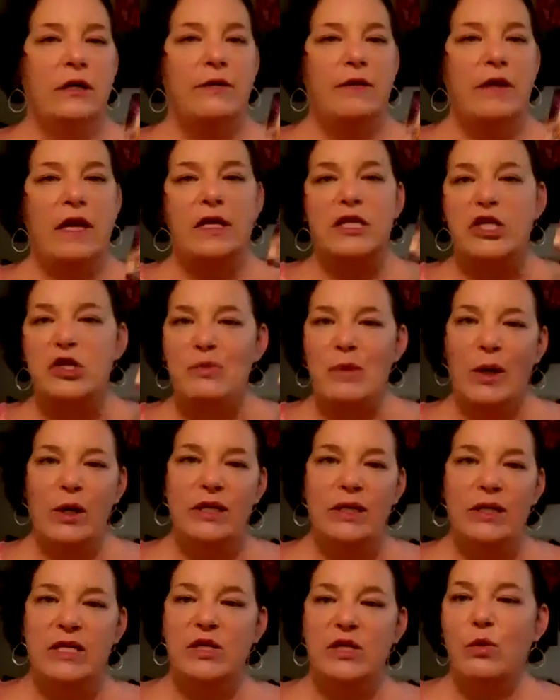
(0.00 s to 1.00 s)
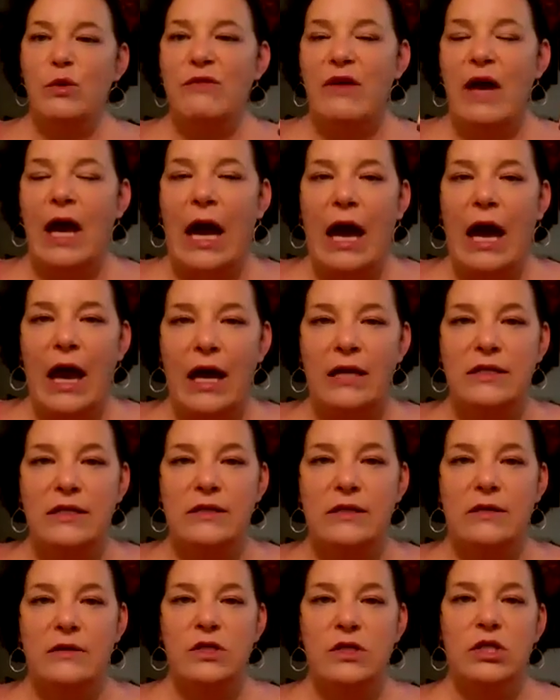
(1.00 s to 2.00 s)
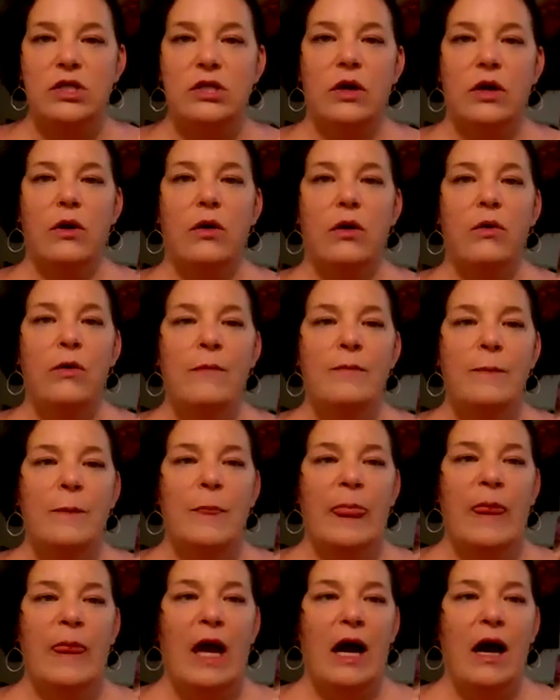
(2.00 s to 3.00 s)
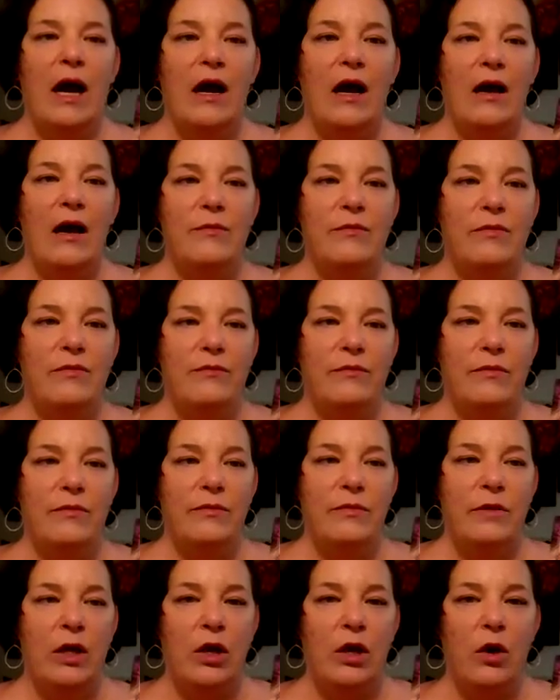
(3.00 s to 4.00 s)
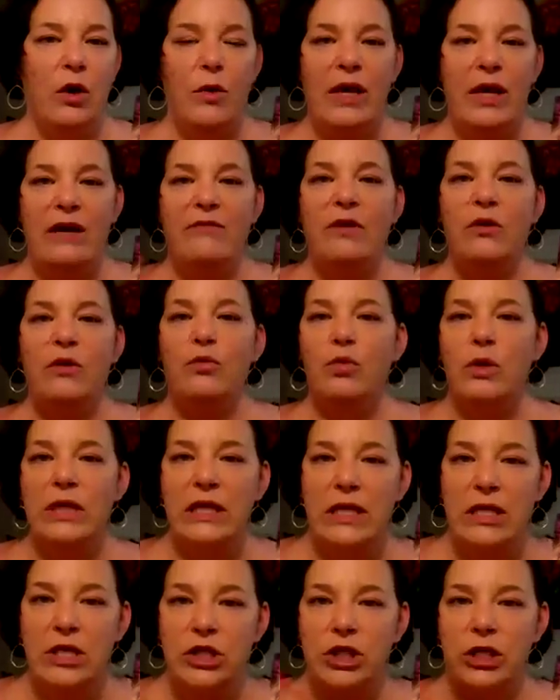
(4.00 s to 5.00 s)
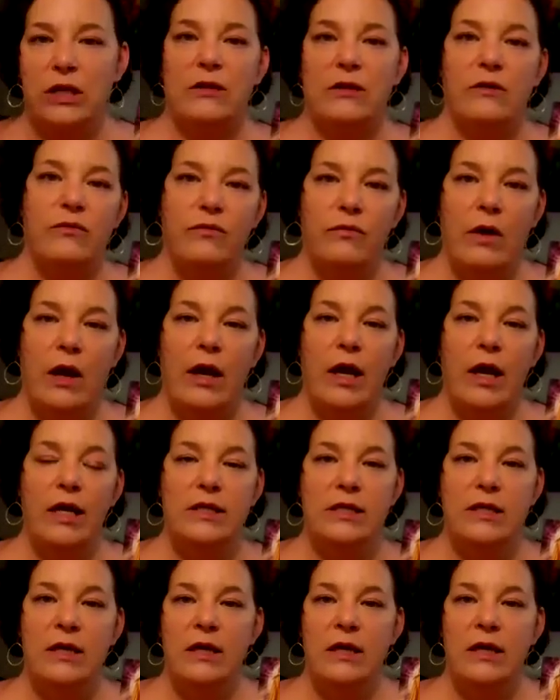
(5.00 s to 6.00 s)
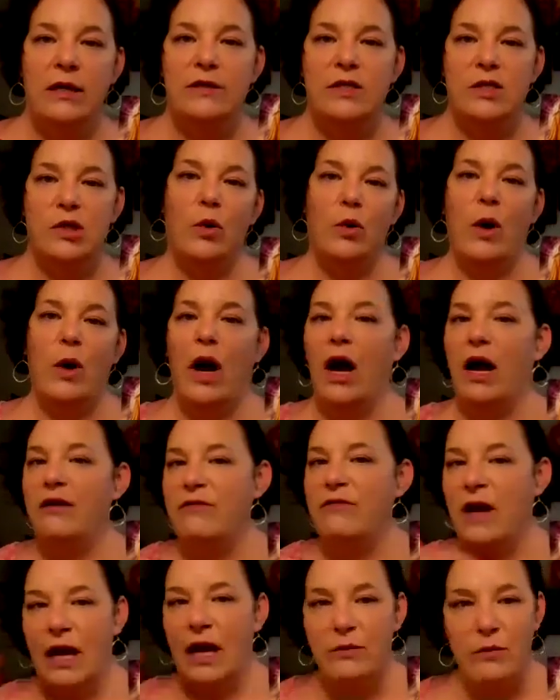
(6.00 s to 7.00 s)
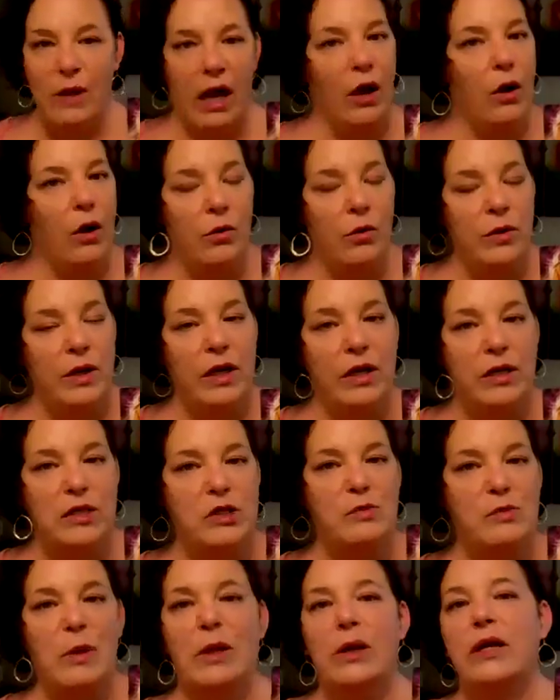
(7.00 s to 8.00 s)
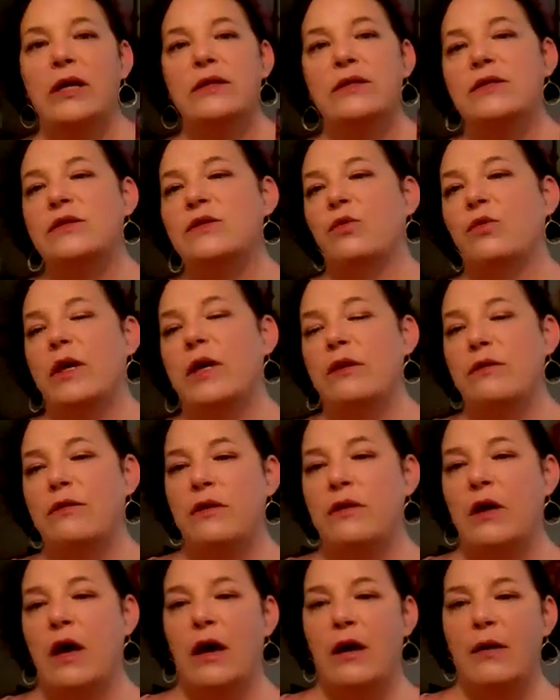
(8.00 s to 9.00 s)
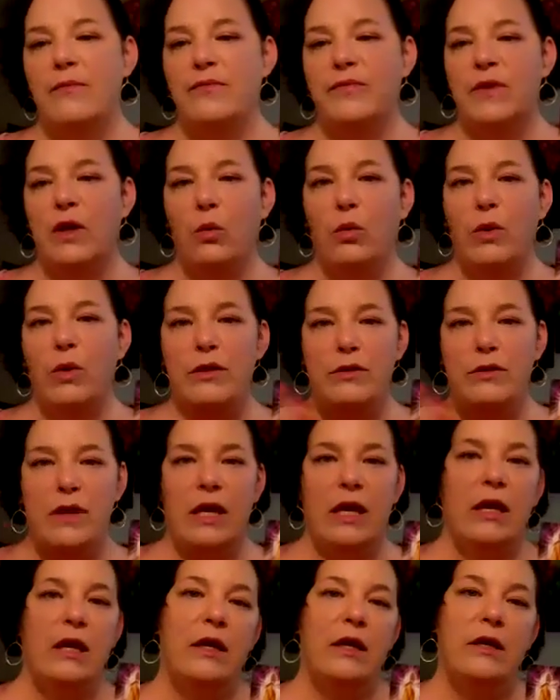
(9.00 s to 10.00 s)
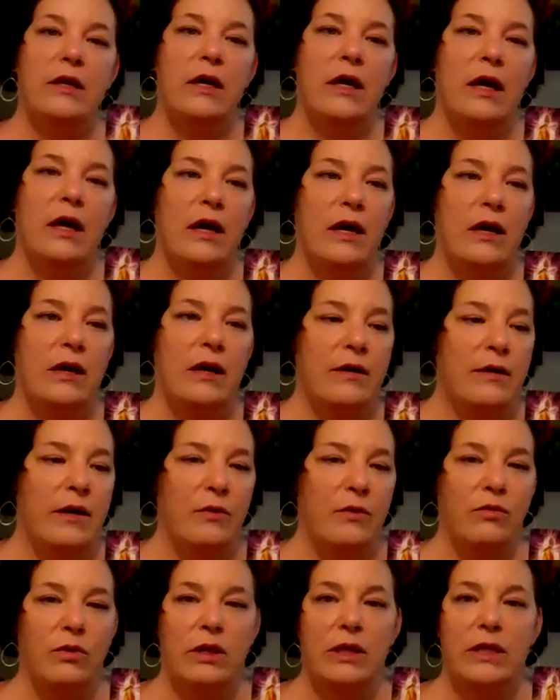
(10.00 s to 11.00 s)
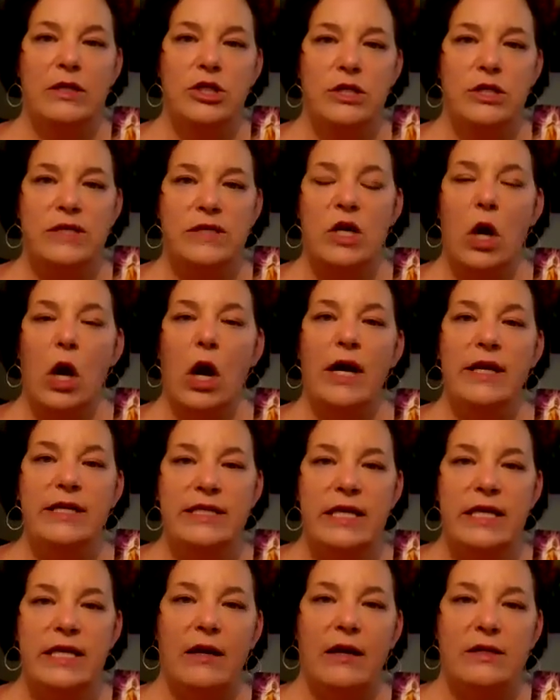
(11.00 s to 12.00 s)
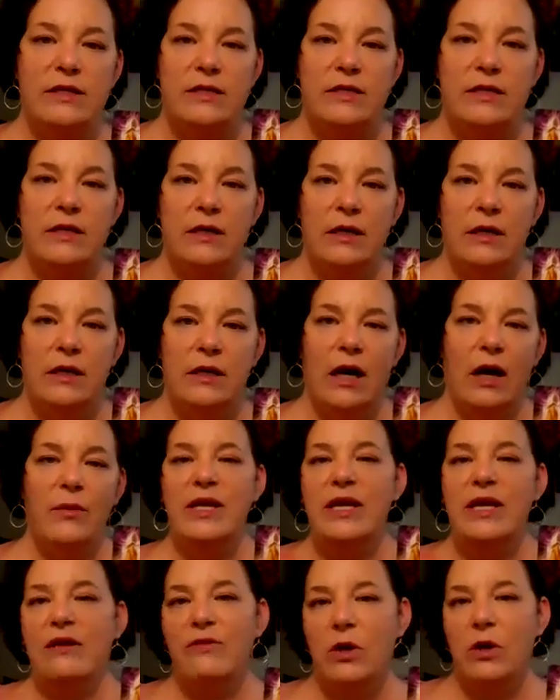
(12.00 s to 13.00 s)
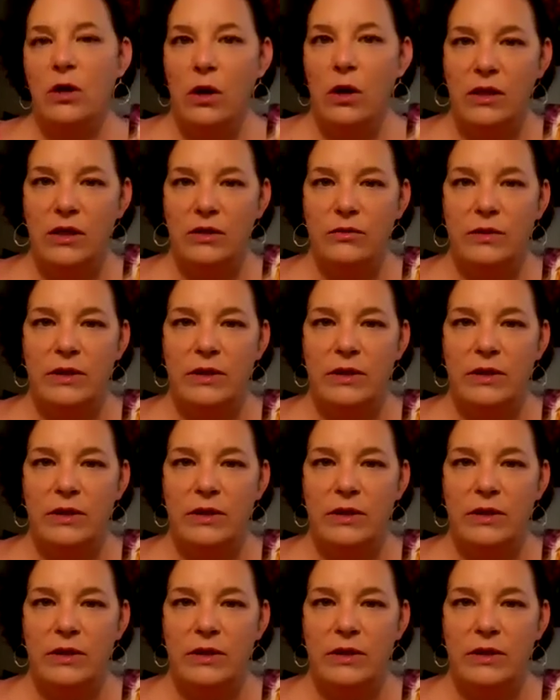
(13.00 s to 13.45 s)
the experiences we've had. So, even religion, right? So I've had my own experience within a religious context. I would never call it